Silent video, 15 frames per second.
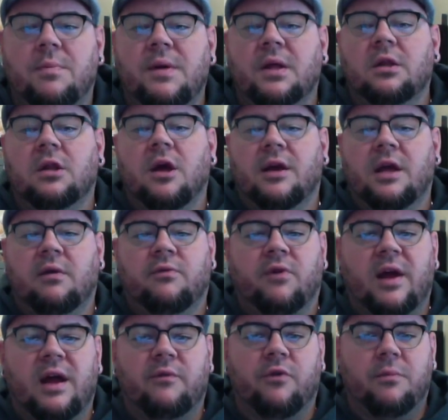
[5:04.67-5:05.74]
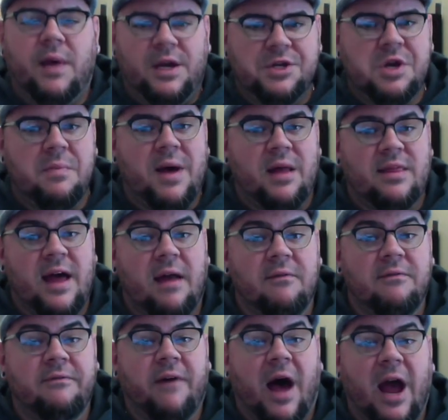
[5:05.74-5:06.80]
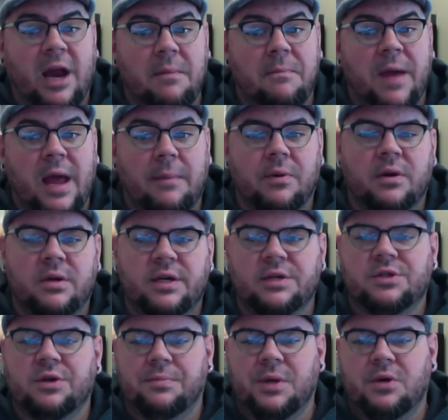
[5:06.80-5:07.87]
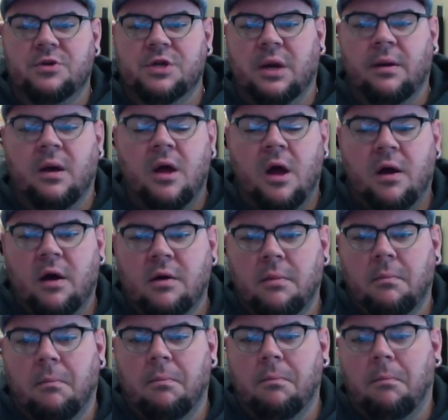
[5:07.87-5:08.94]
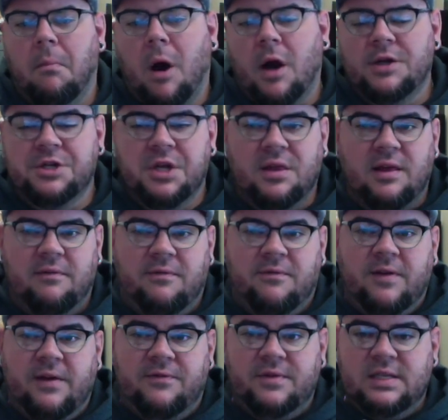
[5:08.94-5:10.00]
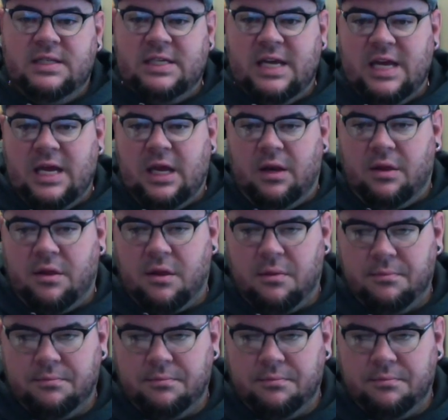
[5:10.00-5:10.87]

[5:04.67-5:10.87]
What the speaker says: be looking for information about that fine paper distribution, March the 15th.